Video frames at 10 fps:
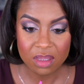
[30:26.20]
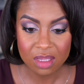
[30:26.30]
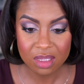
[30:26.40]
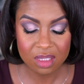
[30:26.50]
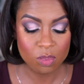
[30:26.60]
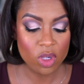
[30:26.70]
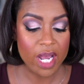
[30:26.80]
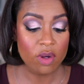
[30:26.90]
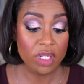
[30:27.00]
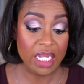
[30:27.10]
This is
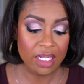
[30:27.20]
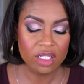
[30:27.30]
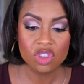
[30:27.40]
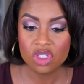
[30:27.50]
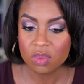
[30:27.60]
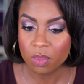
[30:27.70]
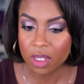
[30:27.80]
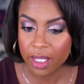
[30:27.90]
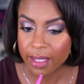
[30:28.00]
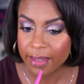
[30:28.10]
brown-ish,
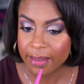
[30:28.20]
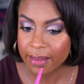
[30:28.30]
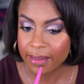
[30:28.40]
but